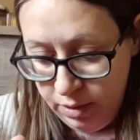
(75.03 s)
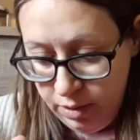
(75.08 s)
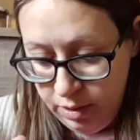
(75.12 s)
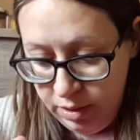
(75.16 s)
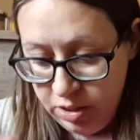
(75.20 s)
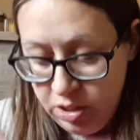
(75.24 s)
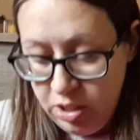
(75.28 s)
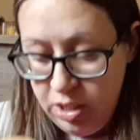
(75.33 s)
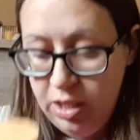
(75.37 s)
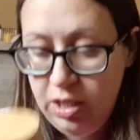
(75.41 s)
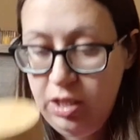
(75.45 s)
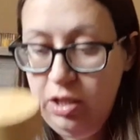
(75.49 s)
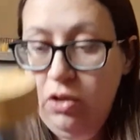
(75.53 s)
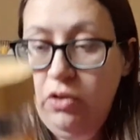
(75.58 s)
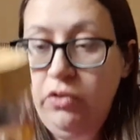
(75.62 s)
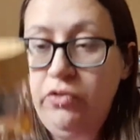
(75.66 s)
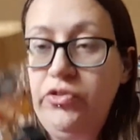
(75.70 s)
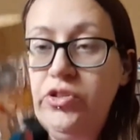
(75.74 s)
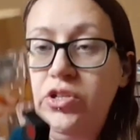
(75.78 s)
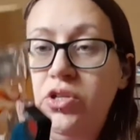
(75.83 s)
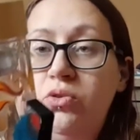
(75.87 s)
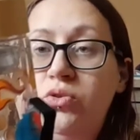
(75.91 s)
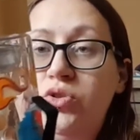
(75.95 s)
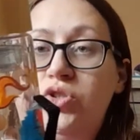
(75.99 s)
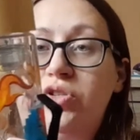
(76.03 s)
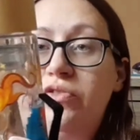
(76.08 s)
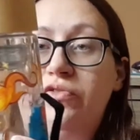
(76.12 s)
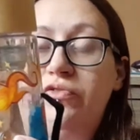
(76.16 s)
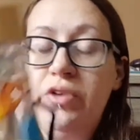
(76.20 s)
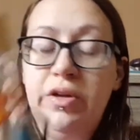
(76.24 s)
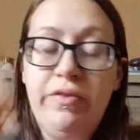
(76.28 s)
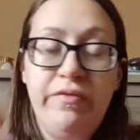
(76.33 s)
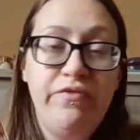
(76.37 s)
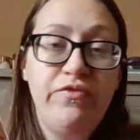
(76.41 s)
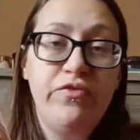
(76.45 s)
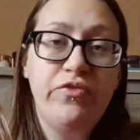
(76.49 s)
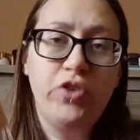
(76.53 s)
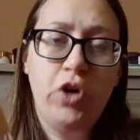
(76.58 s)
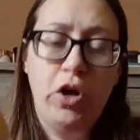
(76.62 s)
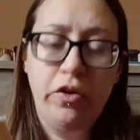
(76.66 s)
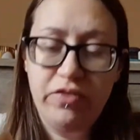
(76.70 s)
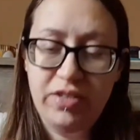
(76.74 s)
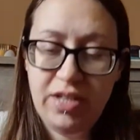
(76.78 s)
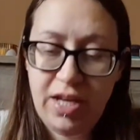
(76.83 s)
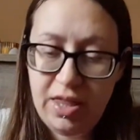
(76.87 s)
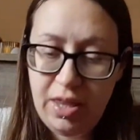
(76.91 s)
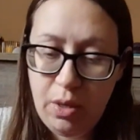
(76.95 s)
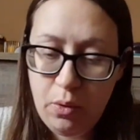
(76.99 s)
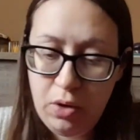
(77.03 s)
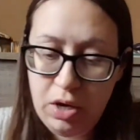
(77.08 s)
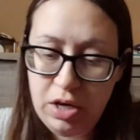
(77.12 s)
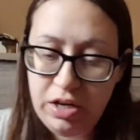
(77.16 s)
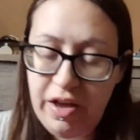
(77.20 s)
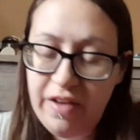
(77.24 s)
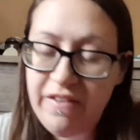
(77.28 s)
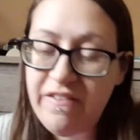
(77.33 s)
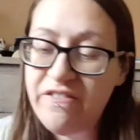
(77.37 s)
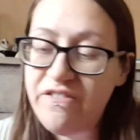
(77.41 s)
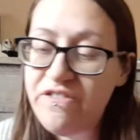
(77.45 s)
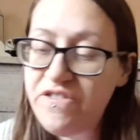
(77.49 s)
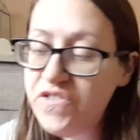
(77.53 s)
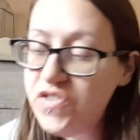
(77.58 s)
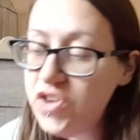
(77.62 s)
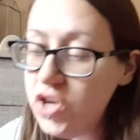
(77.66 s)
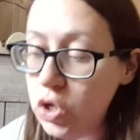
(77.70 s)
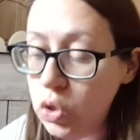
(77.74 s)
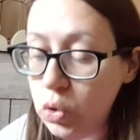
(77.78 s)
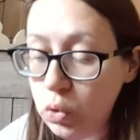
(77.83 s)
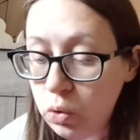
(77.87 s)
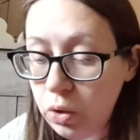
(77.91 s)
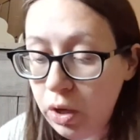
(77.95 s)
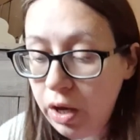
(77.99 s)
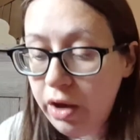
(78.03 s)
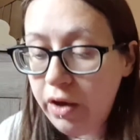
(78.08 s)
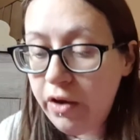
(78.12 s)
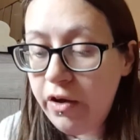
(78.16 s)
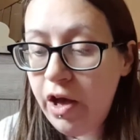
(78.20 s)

It's got like a little fusion, can't say that word, infu,